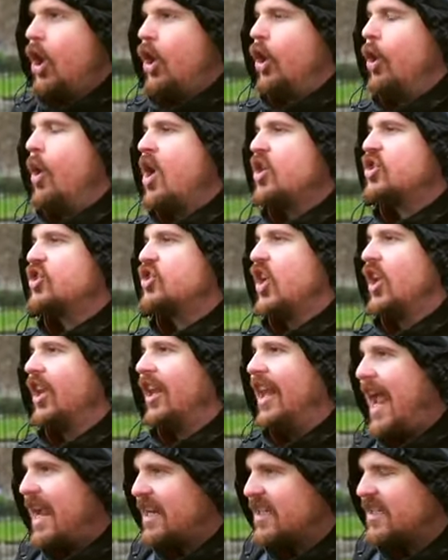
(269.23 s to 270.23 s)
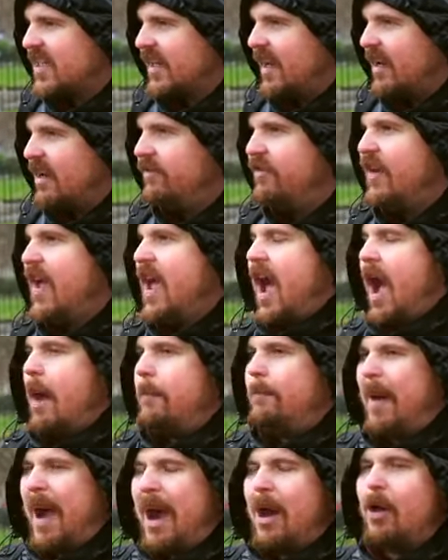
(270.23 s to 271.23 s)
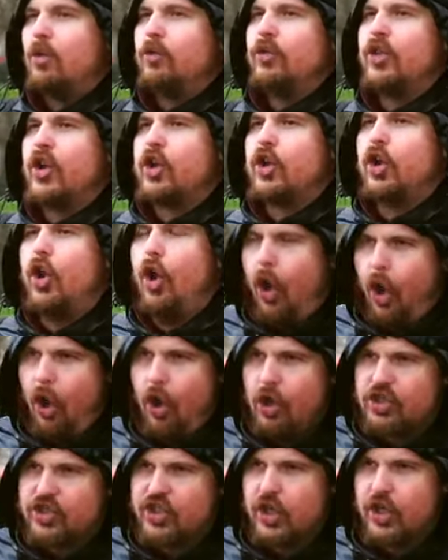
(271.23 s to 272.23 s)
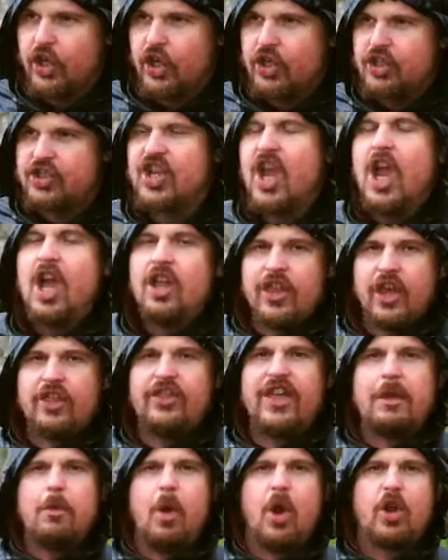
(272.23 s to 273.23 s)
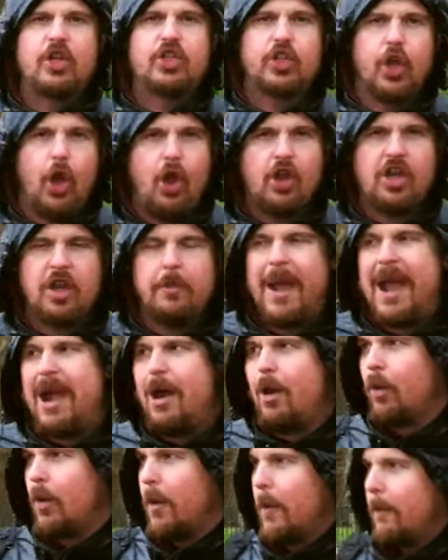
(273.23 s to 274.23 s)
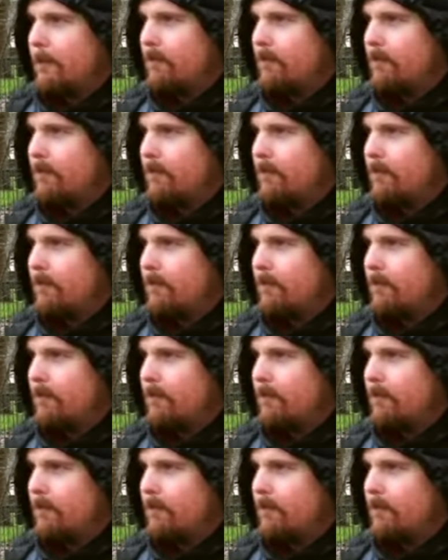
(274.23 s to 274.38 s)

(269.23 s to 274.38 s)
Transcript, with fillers: who are selective about the causes that they want to talk about.